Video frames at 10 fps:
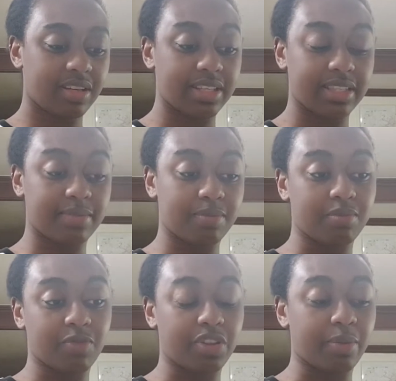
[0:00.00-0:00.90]
it
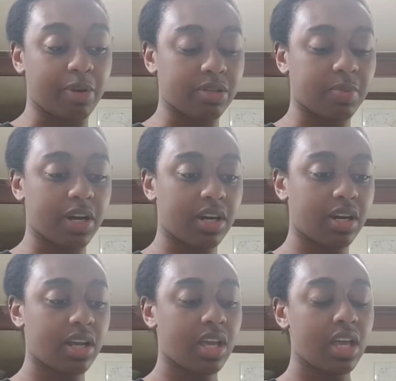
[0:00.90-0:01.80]
for the most
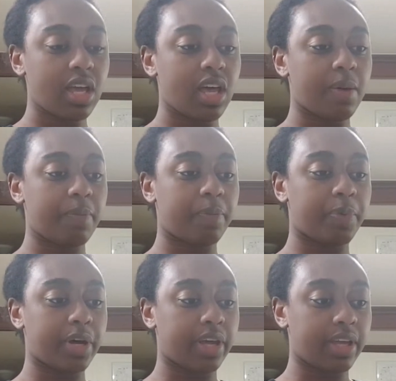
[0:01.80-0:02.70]
part.
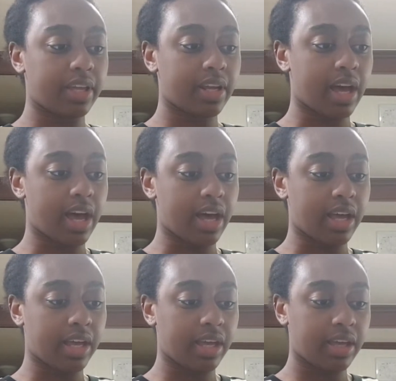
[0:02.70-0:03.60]
But
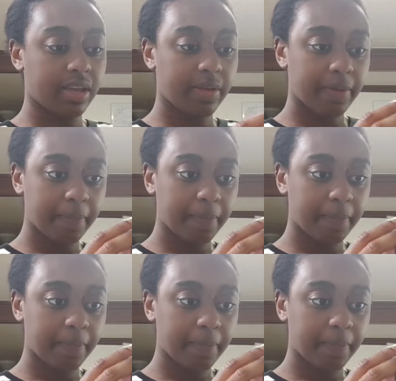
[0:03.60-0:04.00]
I